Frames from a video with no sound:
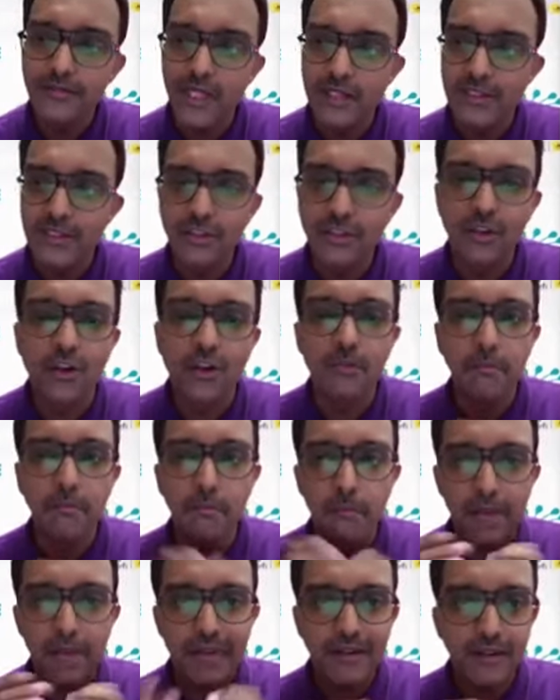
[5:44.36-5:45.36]
it's not
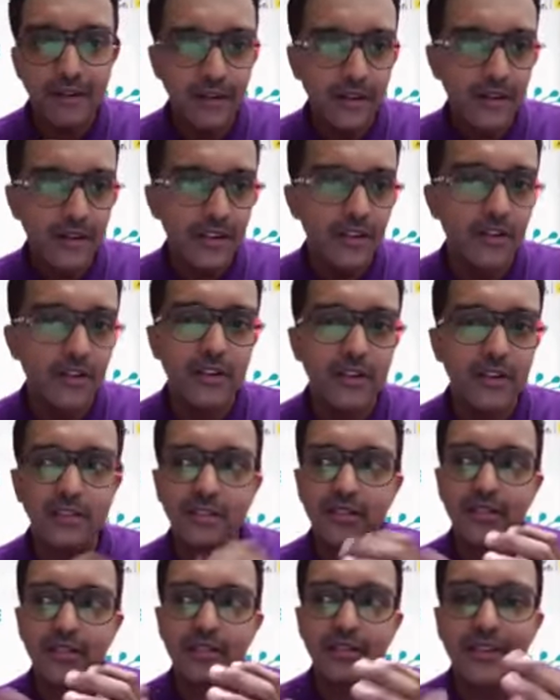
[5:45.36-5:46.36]
mandatory or
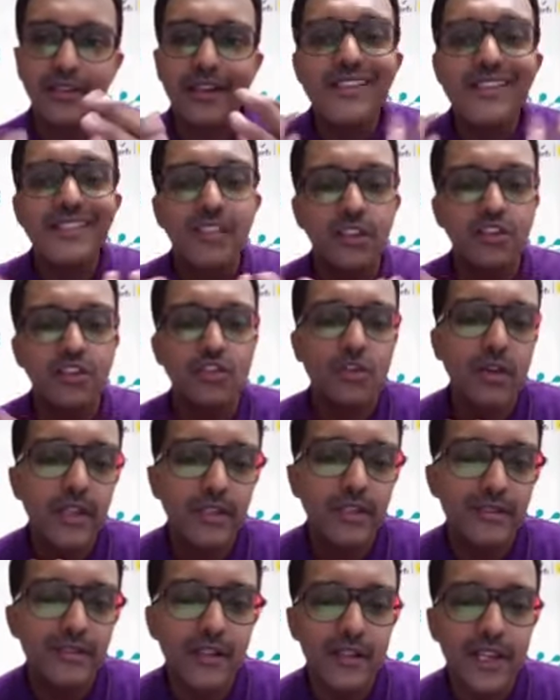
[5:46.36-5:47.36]
it's there is a
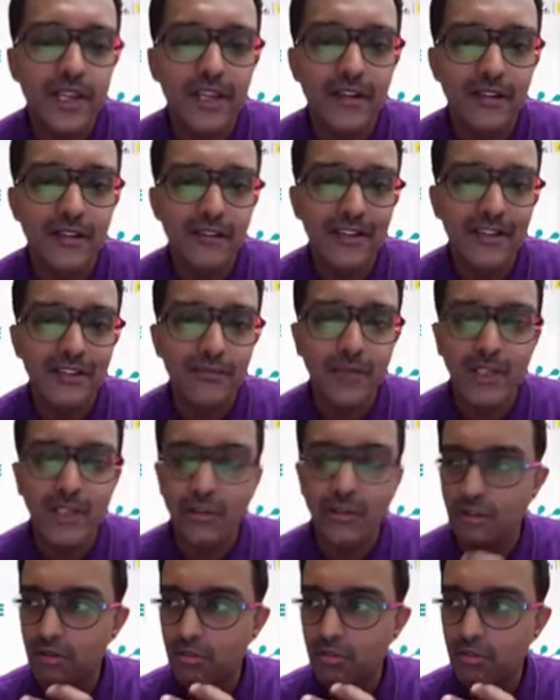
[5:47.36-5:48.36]
choice again right we
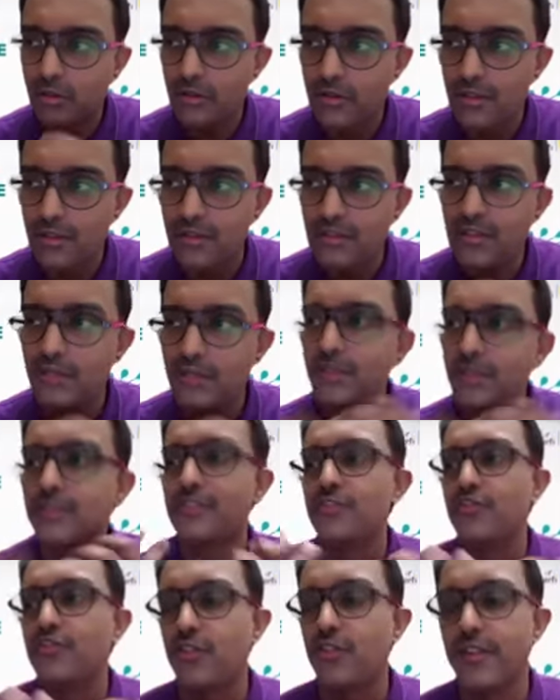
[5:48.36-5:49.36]
talked about
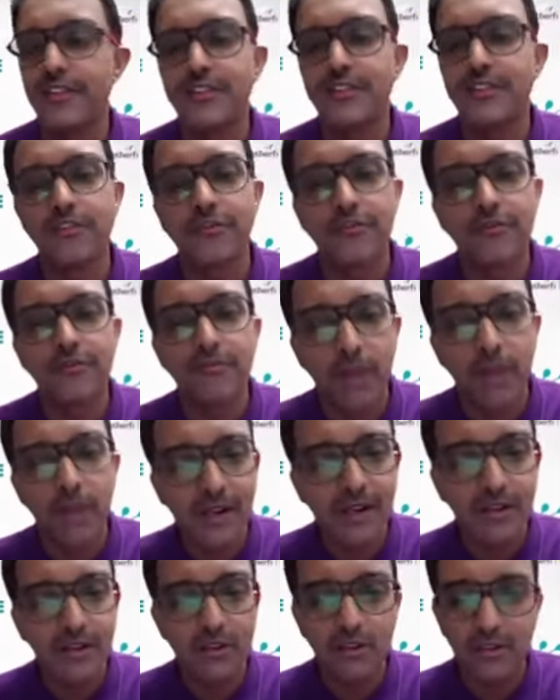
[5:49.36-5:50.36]
customers choice of
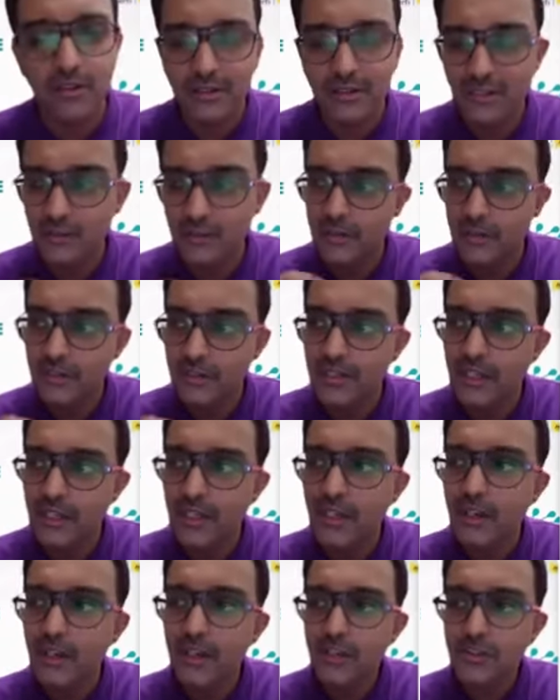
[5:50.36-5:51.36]
brand or customers
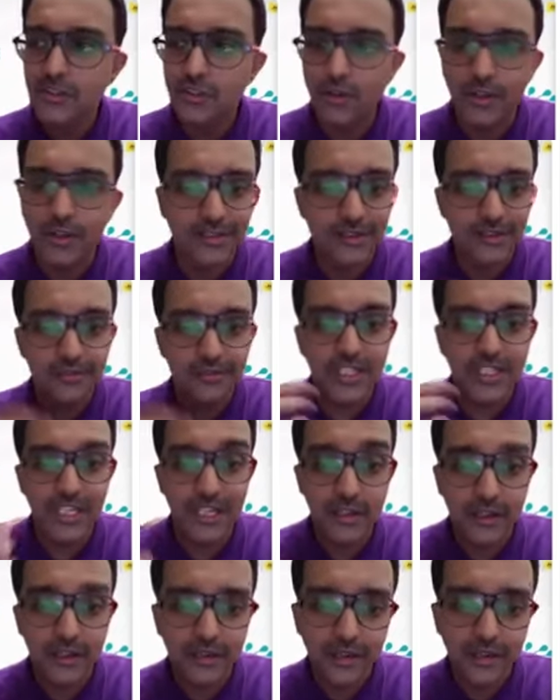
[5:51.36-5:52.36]
choice of
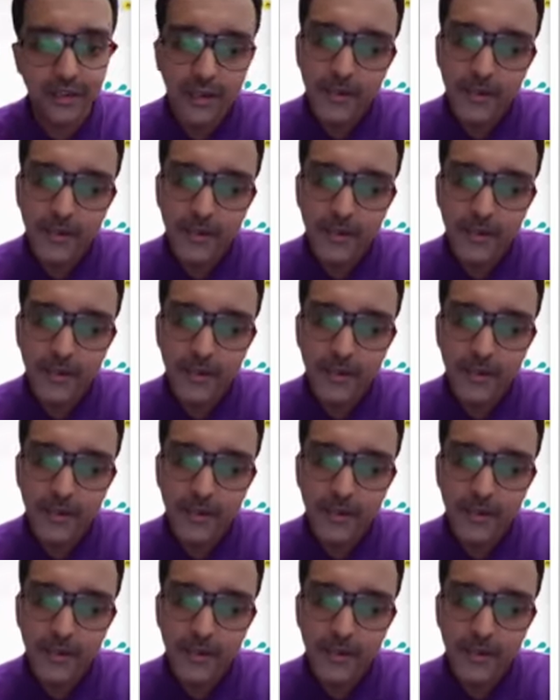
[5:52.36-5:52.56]
channel